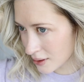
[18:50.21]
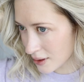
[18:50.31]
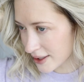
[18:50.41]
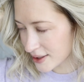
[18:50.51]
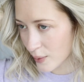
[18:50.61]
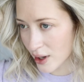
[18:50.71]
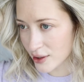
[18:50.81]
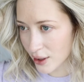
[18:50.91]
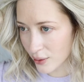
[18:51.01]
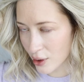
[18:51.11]
I swear
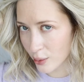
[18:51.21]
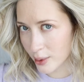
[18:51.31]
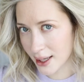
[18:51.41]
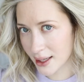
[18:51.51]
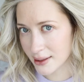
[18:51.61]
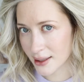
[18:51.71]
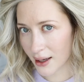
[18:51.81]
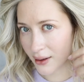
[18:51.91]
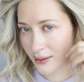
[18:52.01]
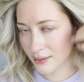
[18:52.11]
to you, nobody can
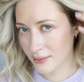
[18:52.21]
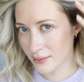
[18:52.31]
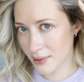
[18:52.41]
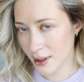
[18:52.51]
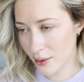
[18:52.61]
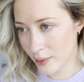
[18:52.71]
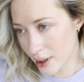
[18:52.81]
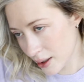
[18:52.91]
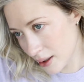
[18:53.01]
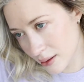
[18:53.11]
tell, but you're
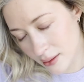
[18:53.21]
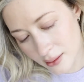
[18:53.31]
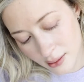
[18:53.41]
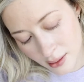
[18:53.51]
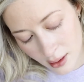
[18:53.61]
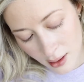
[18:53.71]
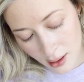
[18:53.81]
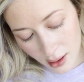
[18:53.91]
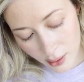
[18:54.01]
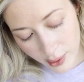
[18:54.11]
wearing
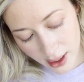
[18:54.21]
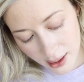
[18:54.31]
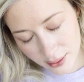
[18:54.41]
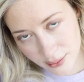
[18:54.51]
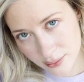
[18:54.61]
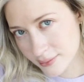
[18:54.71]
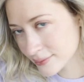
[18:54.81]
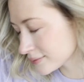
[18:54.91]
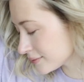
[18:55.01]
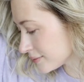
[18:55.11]
a wig.
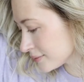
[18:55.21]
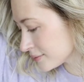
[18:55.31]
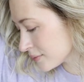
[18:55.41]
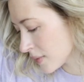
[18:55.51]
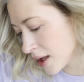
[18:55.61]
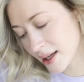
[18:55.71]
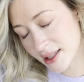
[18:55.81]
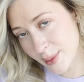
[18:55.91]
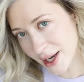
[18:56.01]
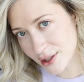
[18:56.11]

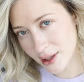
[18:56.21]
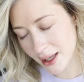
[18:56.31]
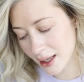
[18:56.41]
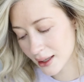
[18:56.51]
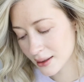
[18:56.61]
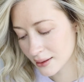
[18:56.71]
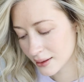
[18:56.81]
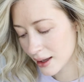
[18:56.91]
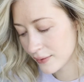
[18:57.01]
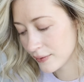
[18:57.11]
Especially
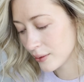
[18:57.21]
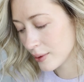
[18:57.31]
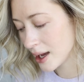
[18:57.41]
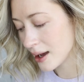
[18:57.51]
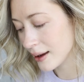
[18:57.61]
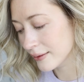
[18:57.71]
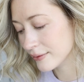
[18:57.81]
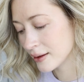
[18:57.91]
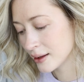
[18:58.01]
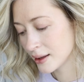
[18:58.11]
if you
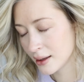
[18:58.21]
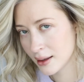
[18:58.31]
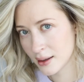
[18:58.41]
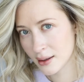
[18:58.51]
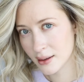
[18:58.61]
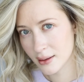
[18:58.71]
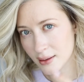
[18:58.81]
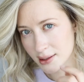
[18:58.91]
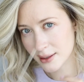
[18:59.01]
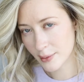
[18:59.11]
have
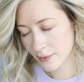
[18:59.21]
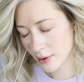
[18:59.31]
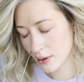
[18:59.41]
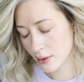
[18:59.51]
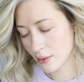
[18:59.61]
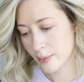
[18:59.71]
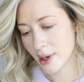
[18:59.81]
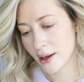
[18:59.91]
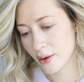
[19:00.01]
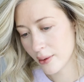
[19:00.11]
some of your own
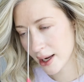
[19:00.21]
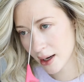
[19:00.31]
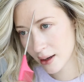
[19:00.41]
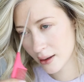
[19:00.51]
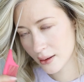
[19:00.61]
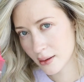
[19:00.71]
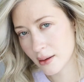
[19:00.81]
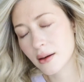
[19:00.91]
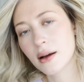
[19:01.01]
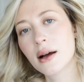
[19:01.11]
bio hair
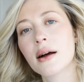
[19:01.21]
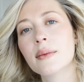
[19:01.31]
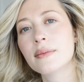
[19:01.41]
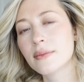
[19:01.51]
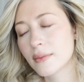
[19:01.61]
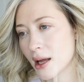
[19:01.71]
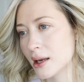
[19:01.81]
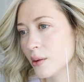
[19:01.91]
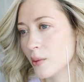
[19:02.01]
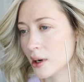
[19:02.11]

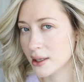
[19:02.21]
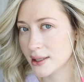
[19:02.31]
and you want to